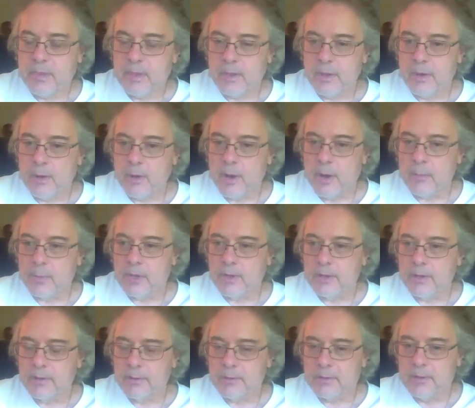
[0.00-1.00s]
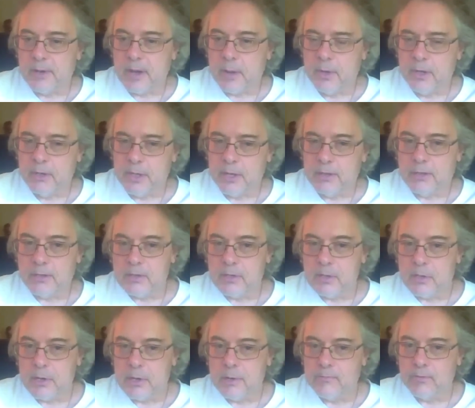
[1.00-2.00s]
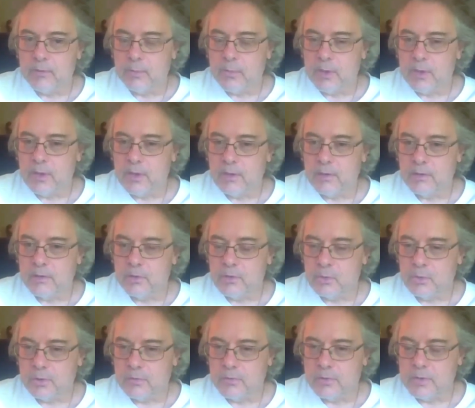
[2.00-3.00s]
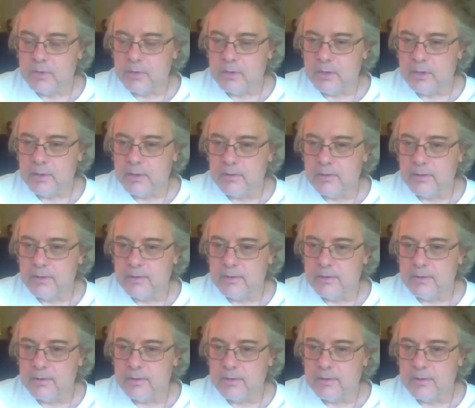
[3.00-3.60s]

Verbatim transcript: you know, I'm gonna I'm gonna take this time for me and just sort of sit down